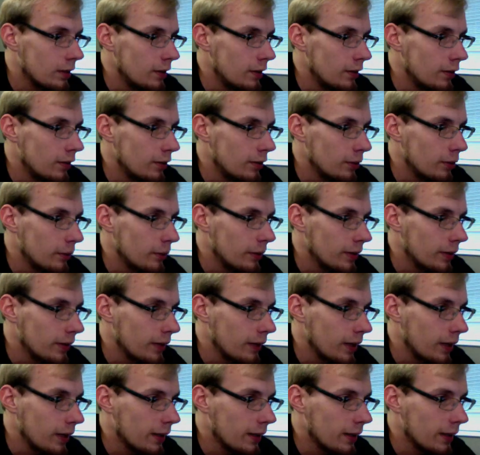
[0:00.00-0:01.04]
So we can
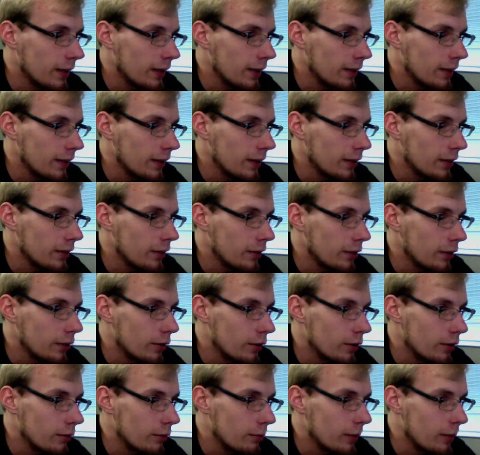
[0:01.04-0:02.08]
kind of get that
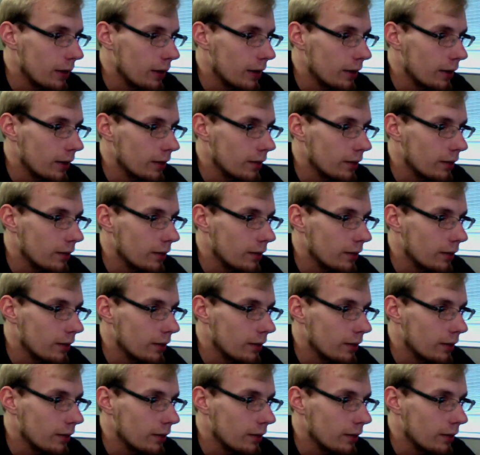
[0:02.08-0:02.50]
curve back.